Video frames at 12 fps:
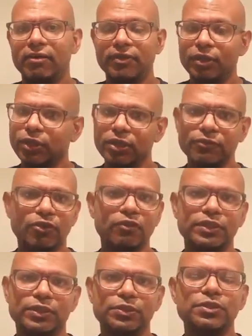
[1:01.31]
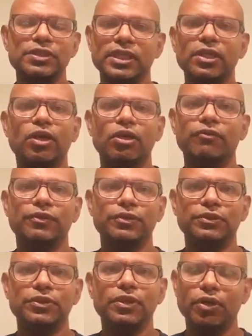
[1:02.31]
We are looking forward to seeing all of
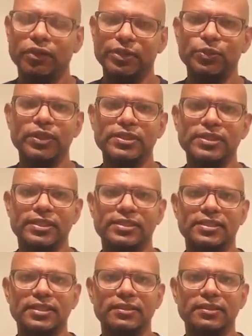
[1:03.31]
you on the 26th.